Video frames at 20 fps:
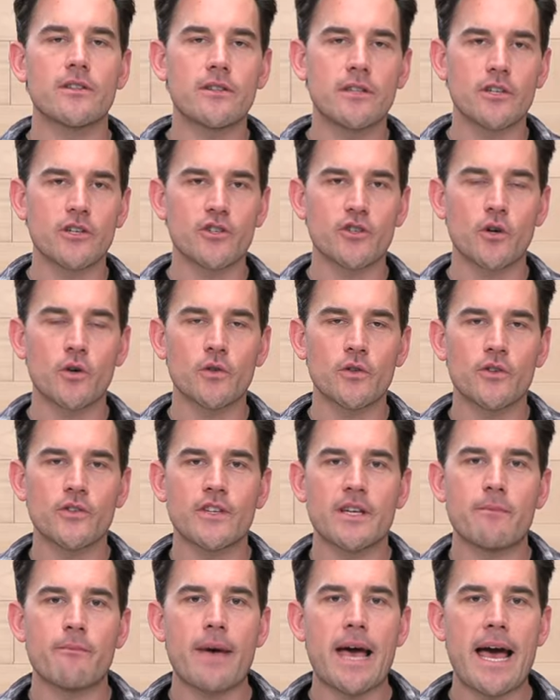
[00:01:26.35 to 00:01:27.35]
The
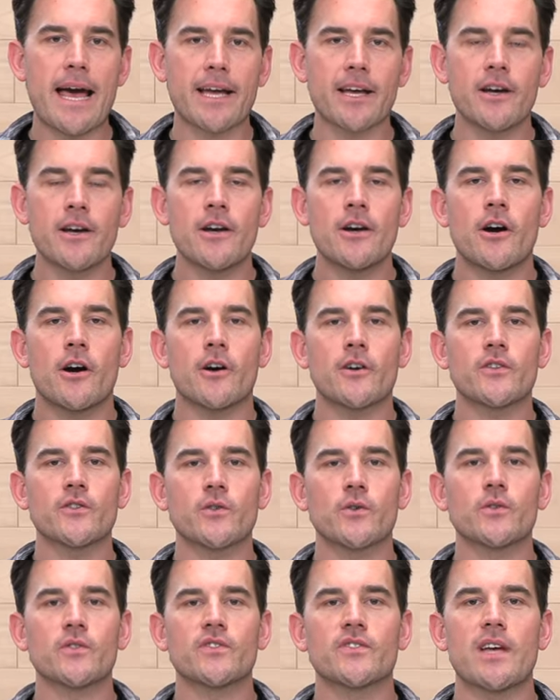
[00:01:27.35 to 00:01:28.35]
shoulders and back are
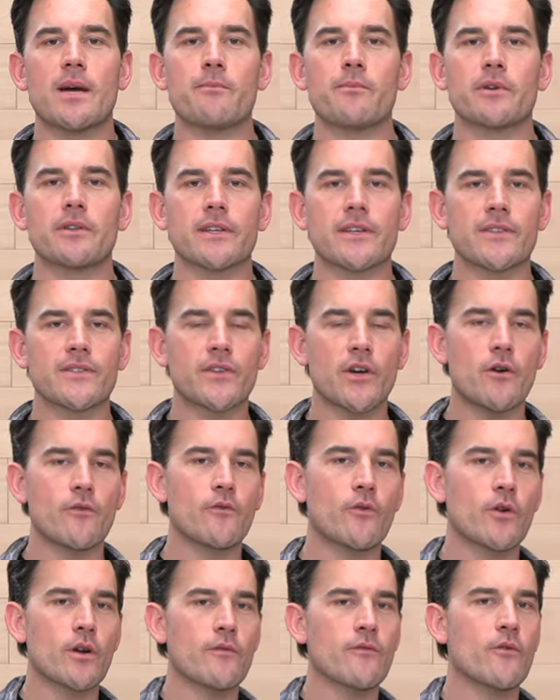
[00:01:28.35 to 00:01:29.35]
sold separately. So
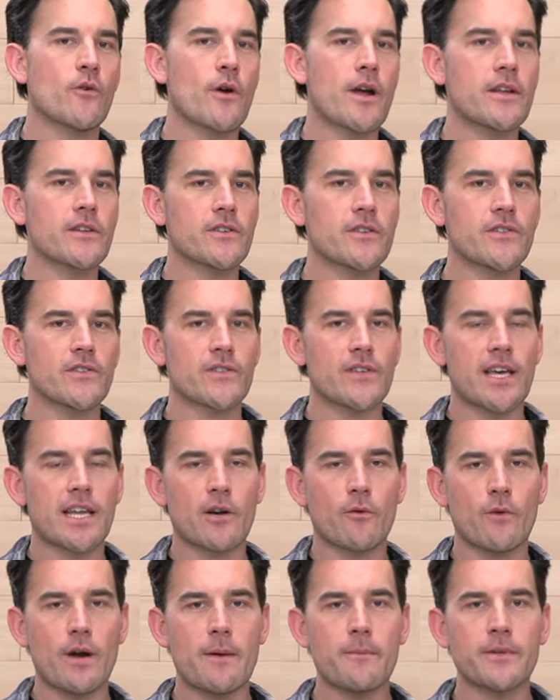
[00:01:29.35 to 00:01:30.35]
44 inches is
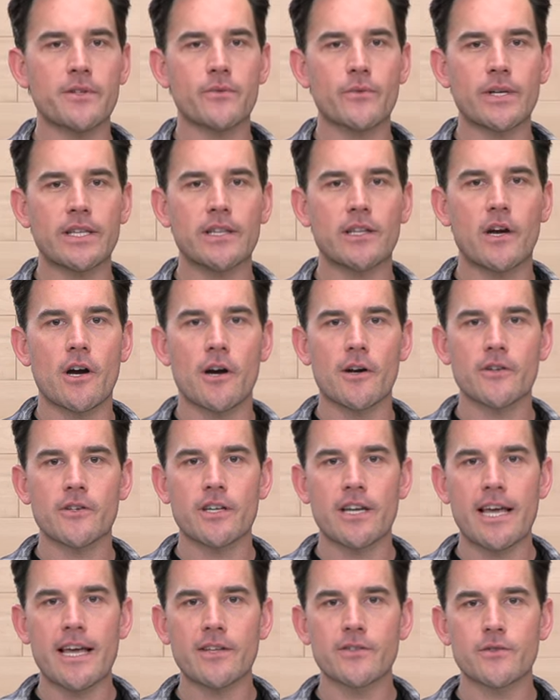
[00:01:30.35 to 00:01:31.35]
kind of right between large
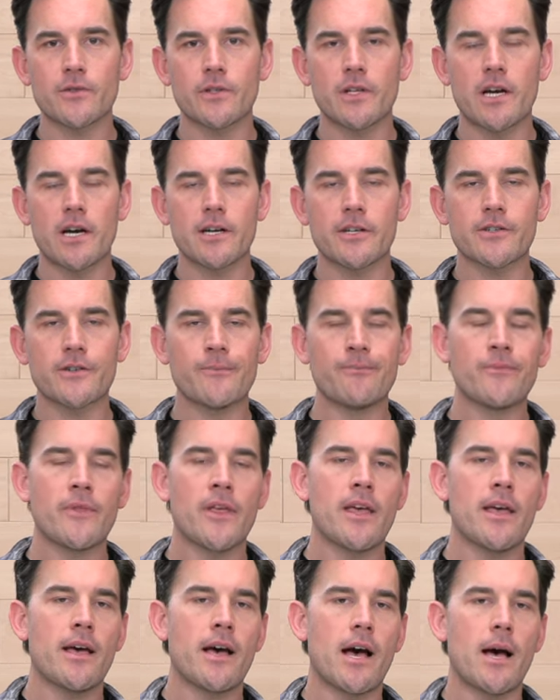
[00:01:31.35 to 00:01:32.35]
and extra large.
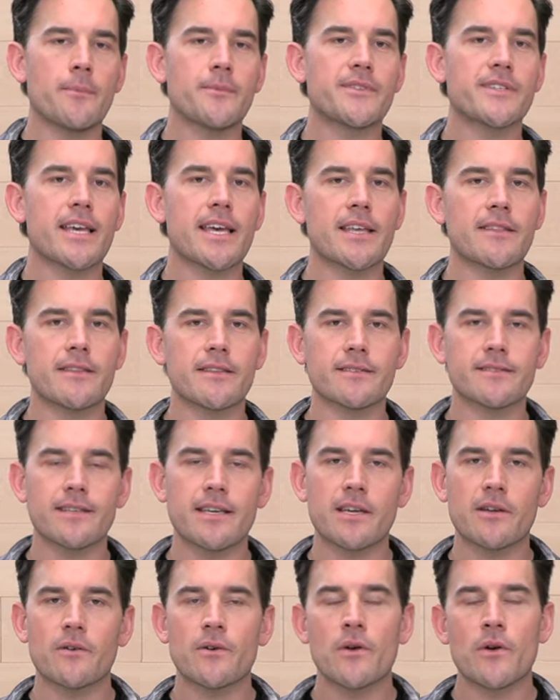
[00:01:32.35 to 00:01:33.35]
I'm saying this
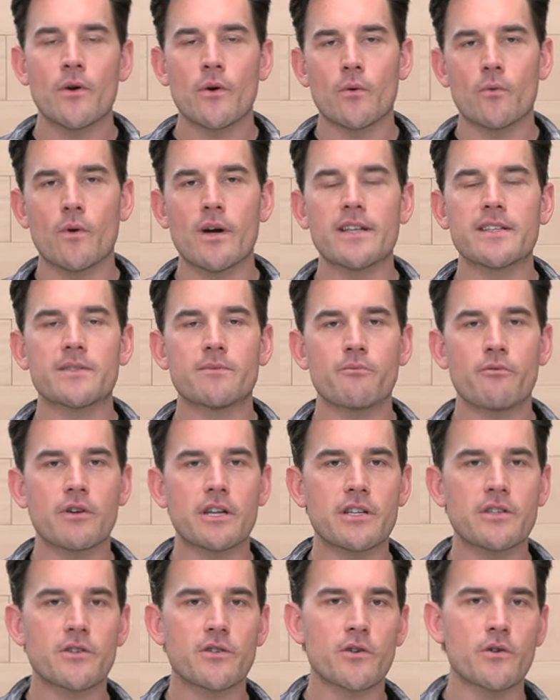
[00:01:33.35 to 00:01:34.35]
thing runs
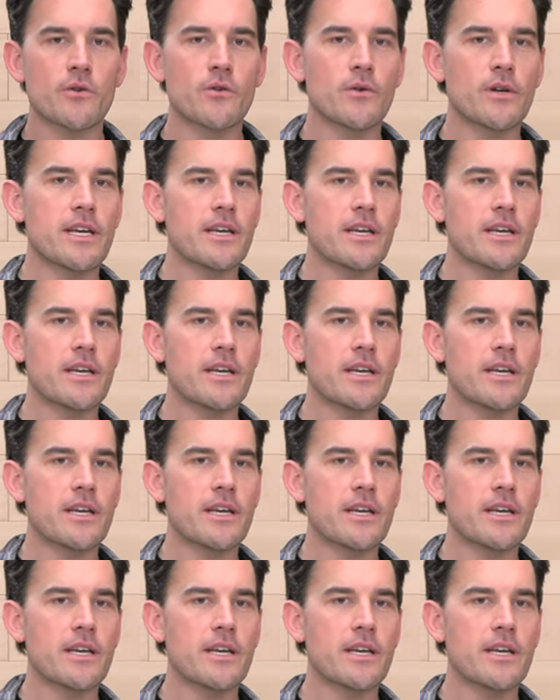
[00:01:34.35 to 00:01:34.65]
pretty true.